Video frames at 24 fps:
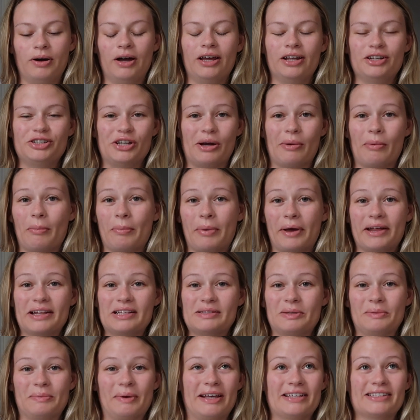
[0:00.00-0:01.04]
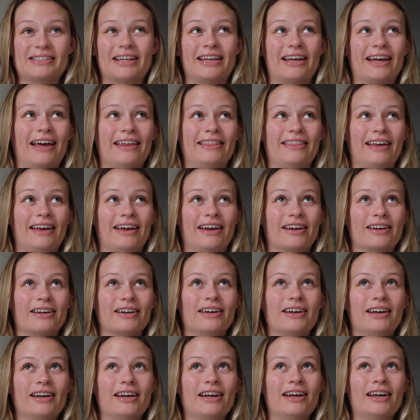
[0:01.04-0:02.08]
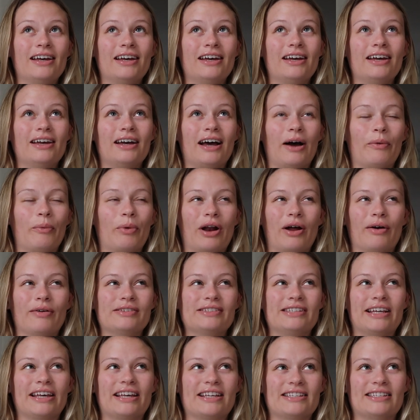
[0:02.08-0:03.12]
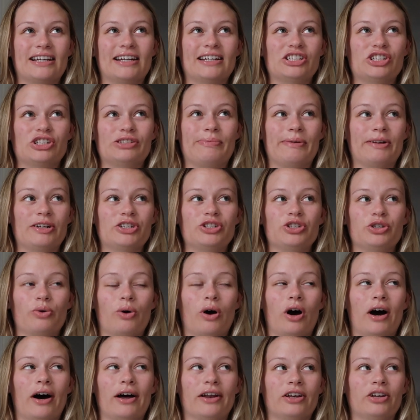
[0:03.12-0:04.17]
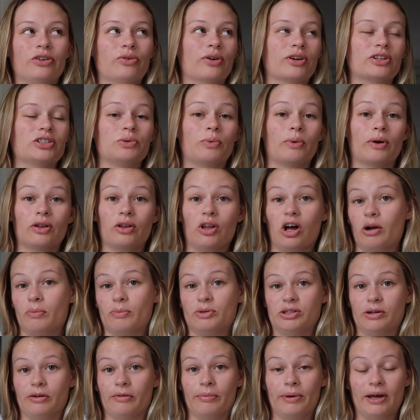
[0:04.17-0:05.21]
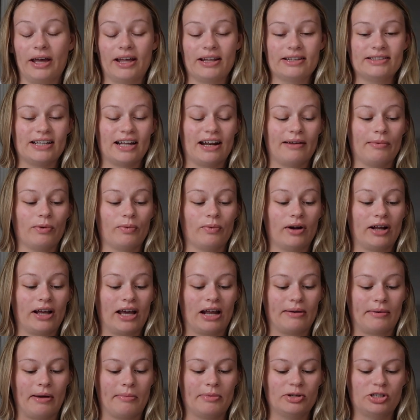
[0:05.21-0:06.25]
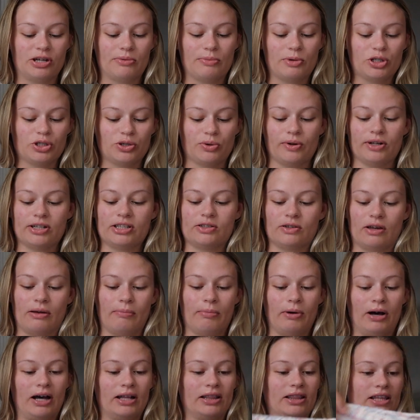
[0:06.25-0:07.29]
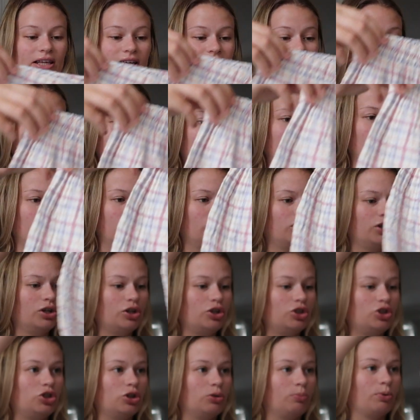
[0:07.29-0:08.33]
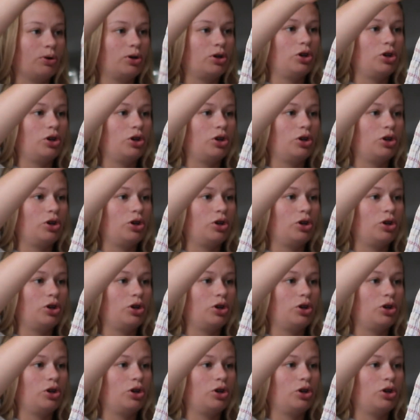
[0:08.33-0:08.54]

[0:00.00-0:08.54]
pajama pants. So basically I think what I was saying is that it's just been too hot in New York to wear long pajama pants and I've been running out of my pajama shorts. So I bought these super